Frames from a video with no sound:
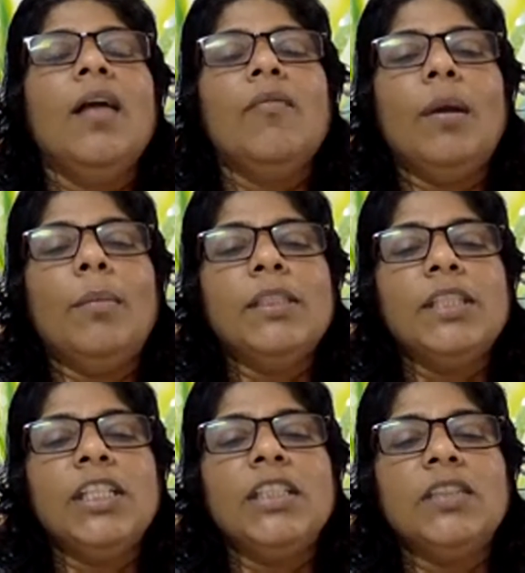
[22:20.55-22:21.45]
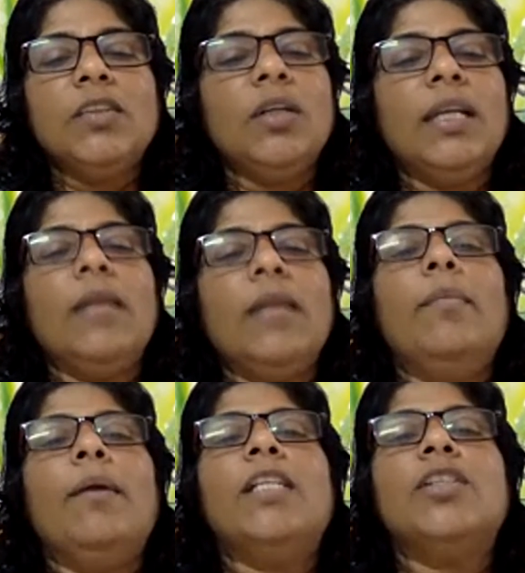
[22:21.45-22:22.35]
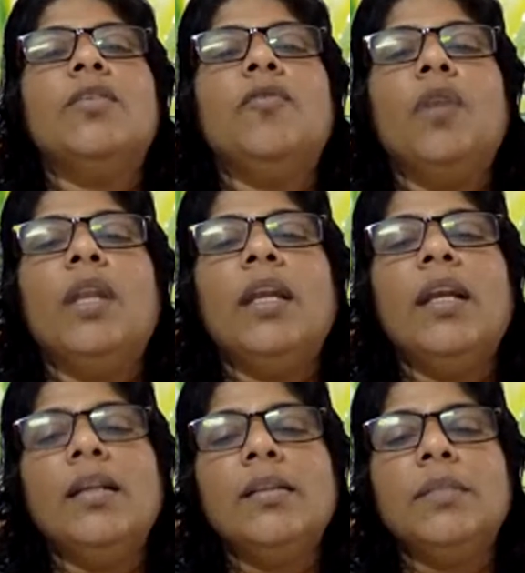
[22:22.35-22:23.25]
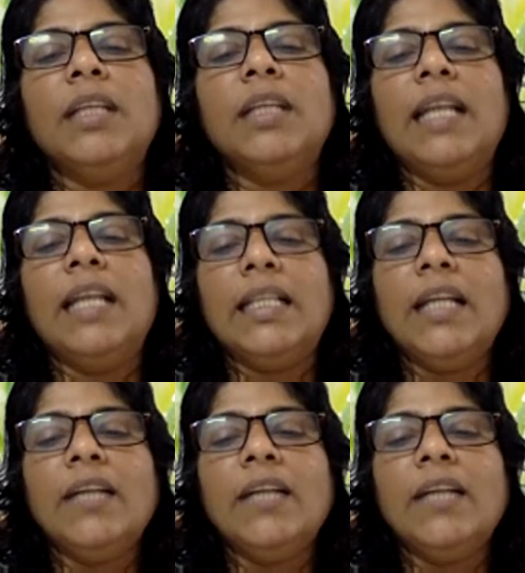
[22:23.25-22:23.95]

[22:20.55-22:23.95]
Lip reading: I mean, see, it's not like a match the following or something like that.